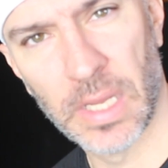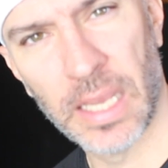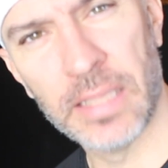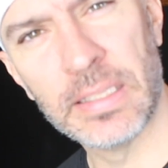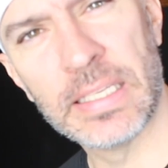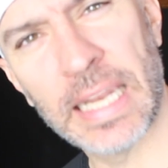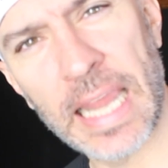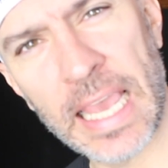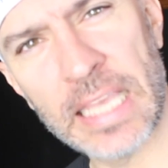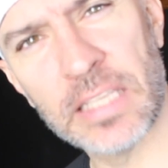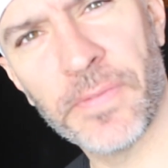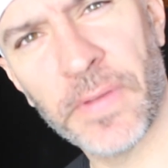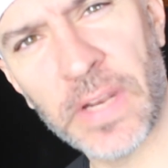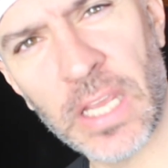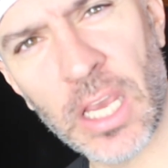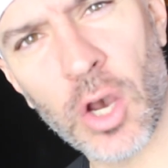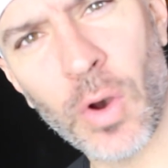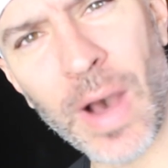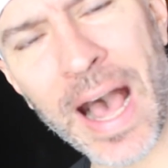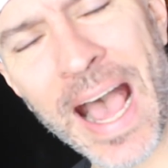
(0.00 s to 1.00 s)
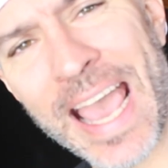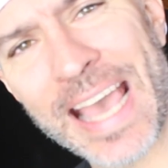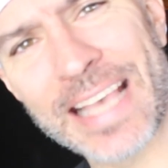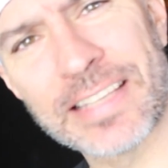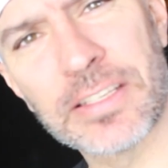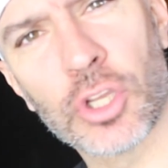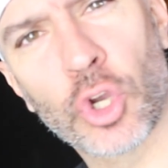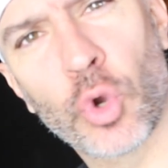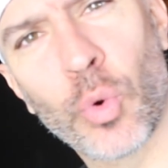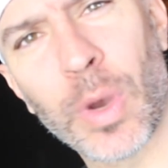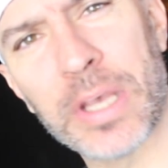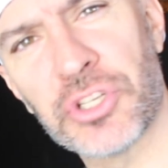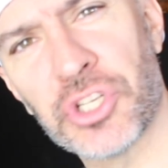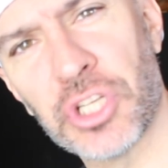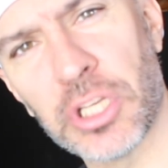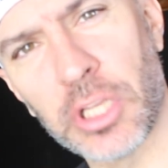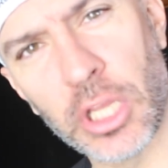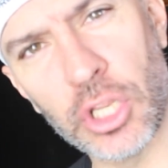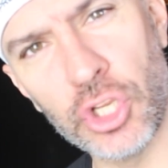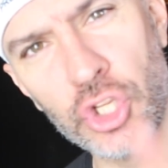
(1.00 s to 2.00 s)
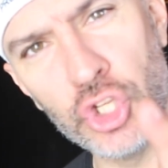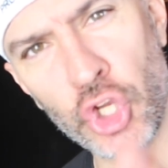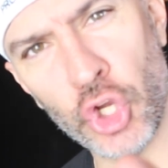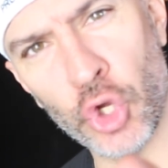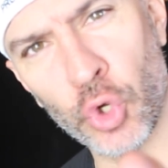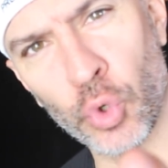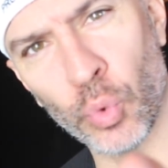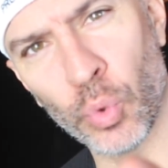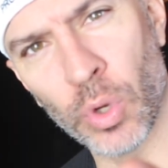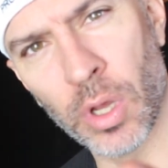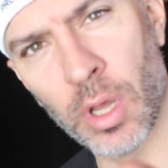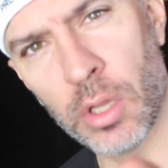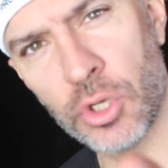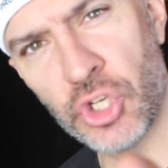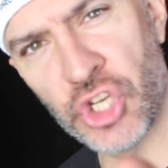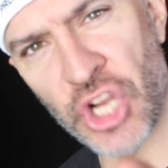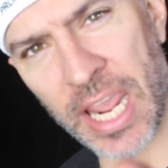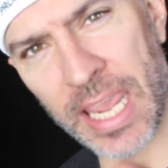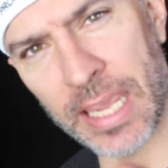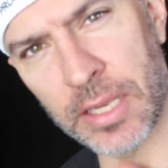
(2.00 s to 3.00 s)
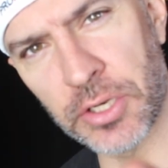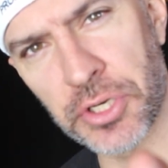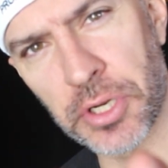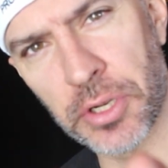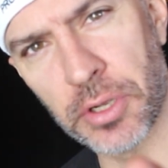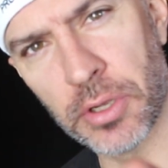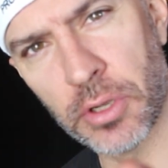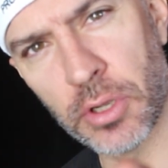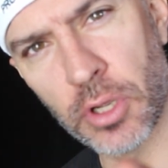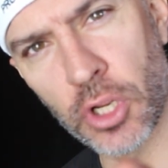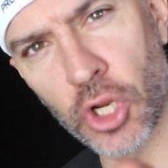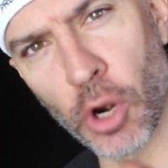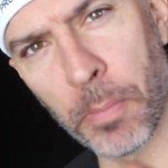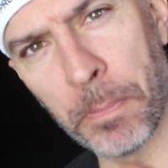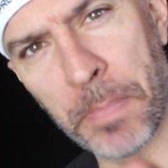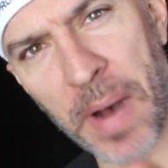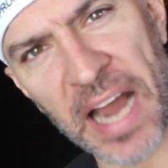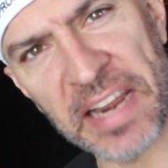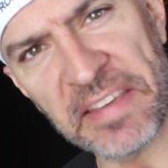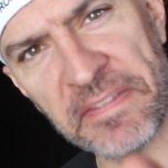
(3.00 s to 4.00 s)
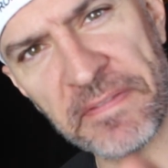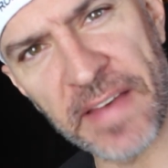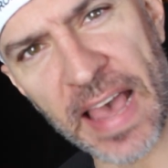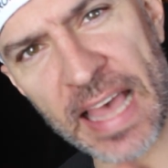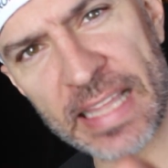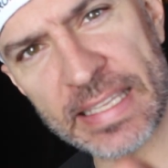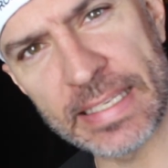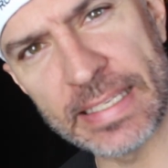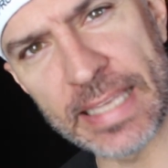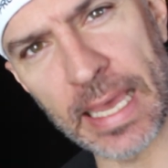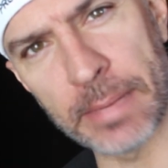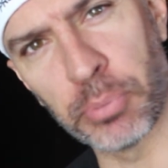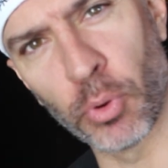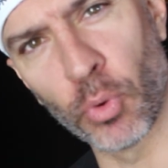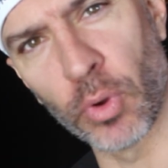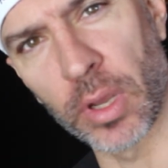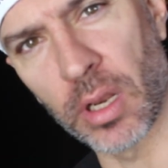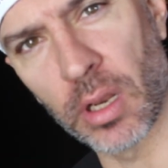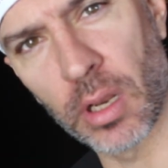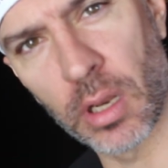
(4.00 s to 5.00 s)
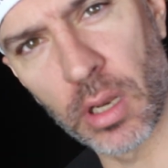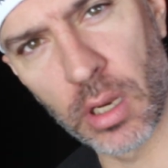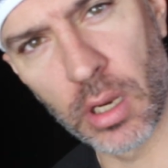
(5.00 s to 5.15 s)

In today's video, I ask the question, can you change your body fat set point?